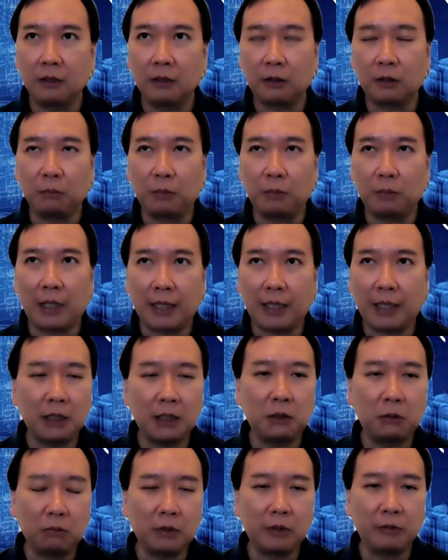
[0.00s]

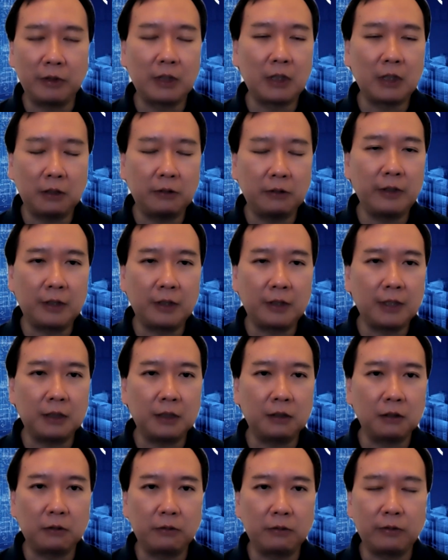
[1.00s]
complies with
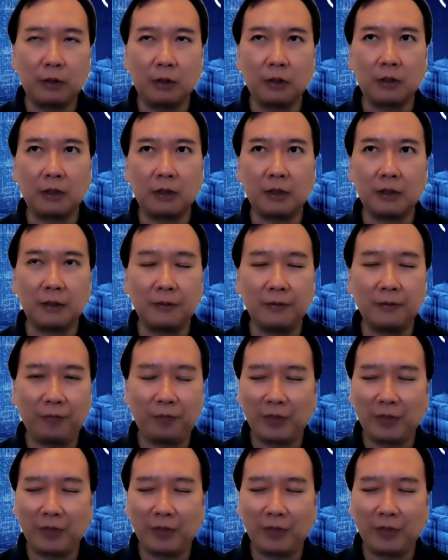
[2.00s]
certifications for